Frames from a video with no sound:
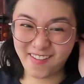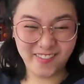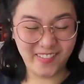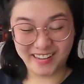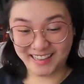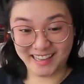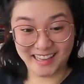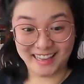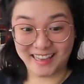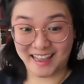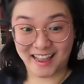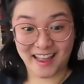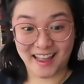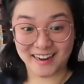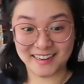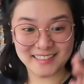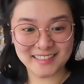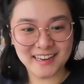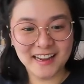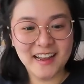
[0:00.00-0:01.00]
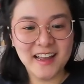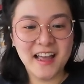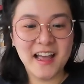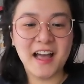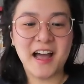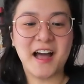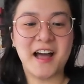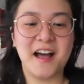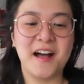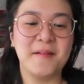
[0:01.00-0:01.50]
I fucking can't.
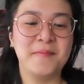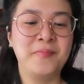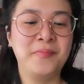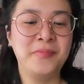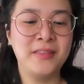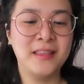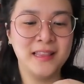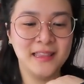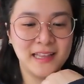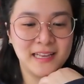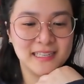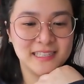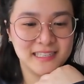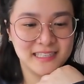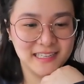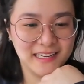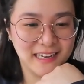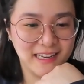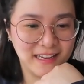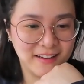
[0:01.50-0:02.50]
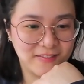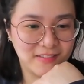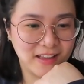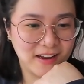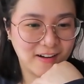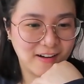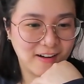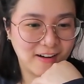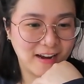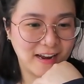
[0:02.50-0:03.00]
Um, let's see if
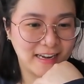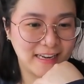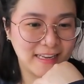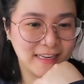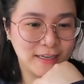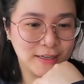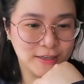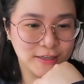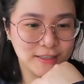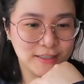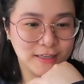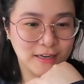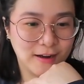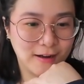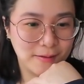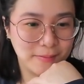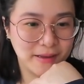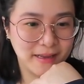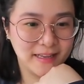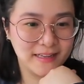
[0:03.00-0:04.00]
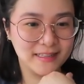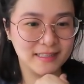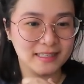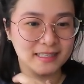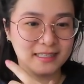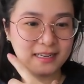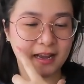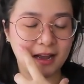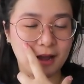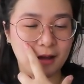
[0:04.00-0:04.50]
there are any good
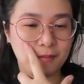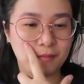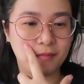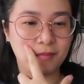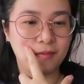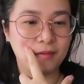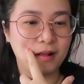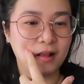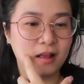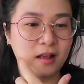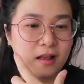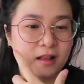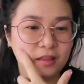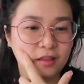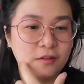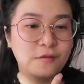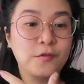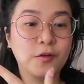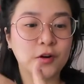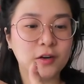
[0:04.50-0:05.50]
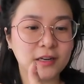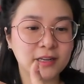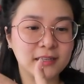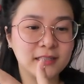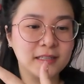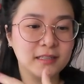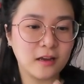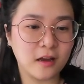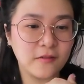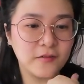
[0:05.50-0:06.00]
comments. Um, the verdict
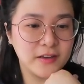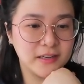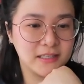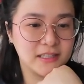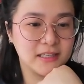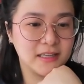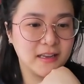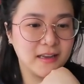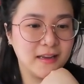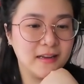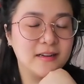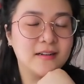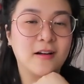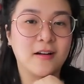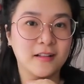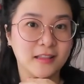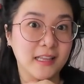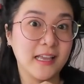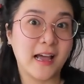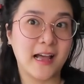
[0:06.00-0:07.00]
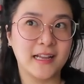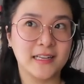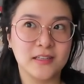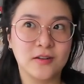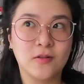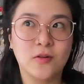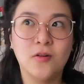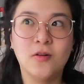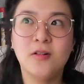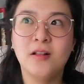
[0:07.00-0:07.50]
is obviously not the
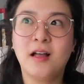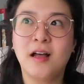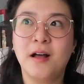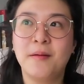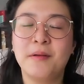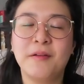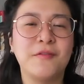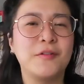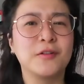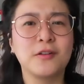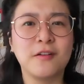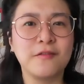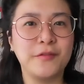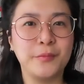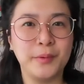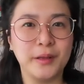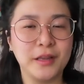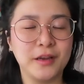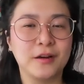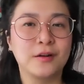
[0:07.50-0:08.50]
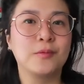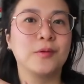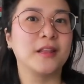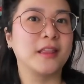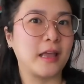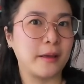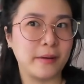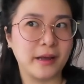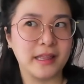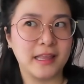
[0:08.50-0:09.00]
asshole. Um, if you're not familiar with
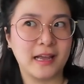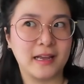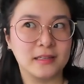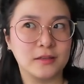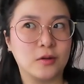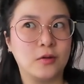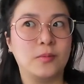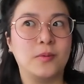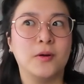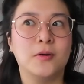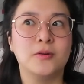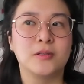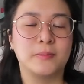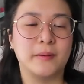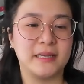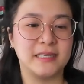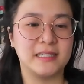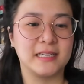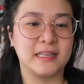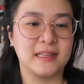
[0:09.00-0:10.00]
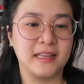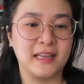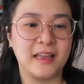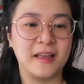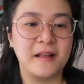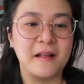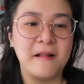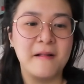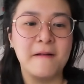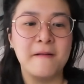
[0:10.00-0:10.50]
Am I the Asshole post,
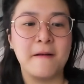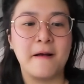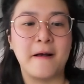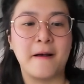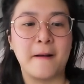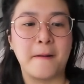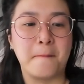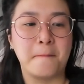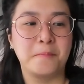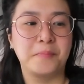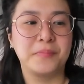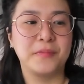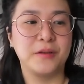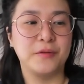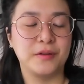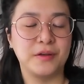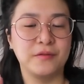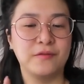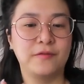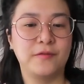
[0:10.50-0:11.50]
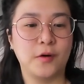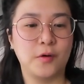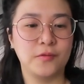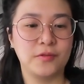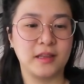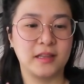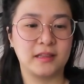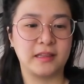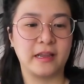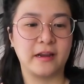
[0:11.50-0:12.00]
basically, um, you can
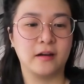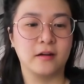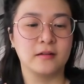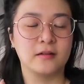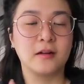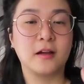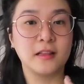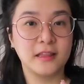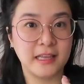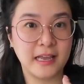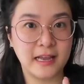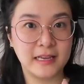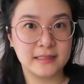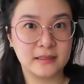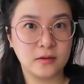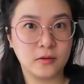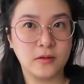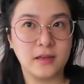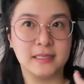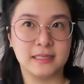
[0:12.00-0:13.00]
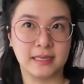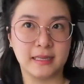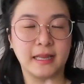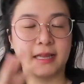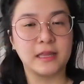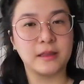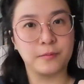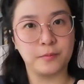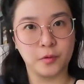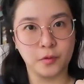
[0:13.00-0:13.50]
vote that they're not the asshole, as in
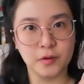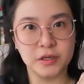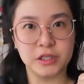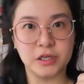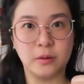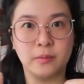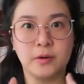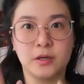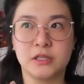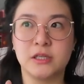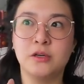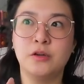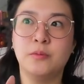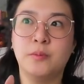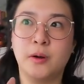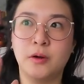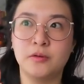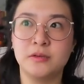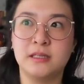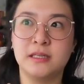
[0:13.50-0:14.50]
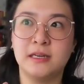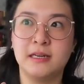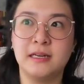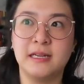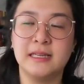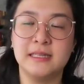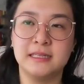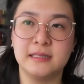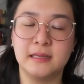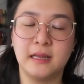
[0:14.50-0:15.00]
like the original person who posted
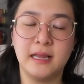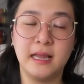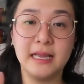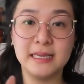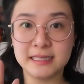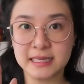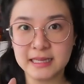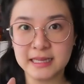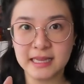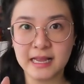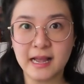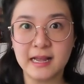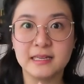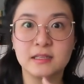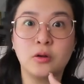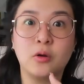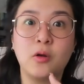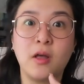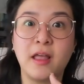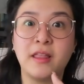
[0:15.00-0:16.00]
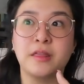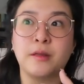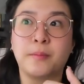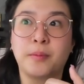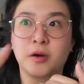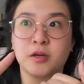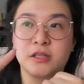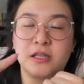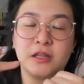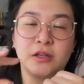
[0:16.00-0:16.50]
is isn't the asshole, and the
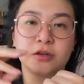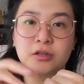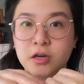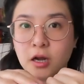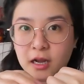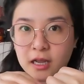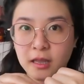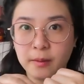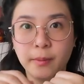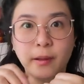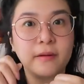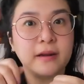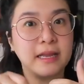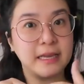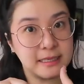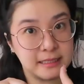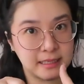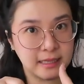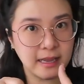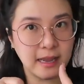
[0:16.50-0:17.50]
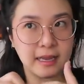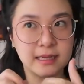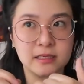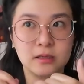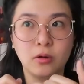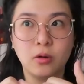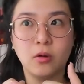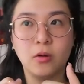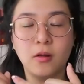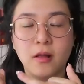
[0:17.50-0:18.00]
person they're talking about is the
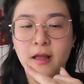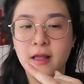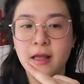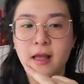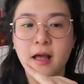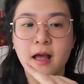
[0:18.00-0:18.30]
asshole.